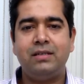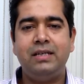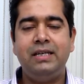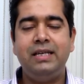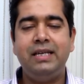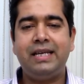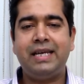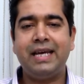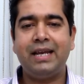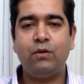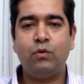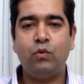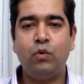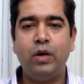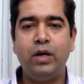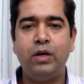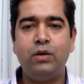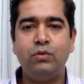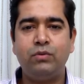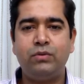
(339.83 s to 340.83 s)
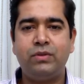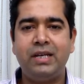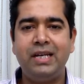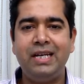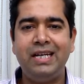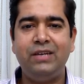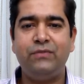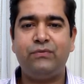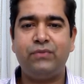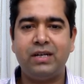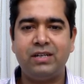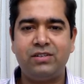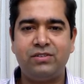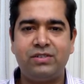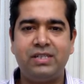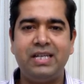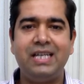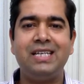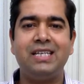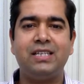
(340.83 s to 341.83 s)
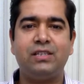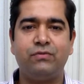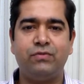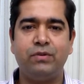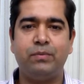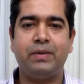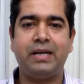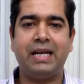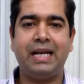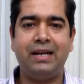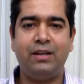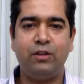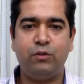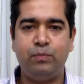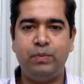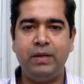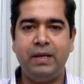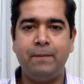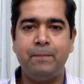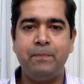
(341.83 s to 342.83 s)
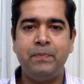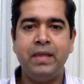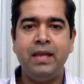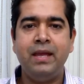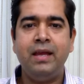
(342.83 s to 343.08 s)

he can go into 3 different stages of hepatitis B.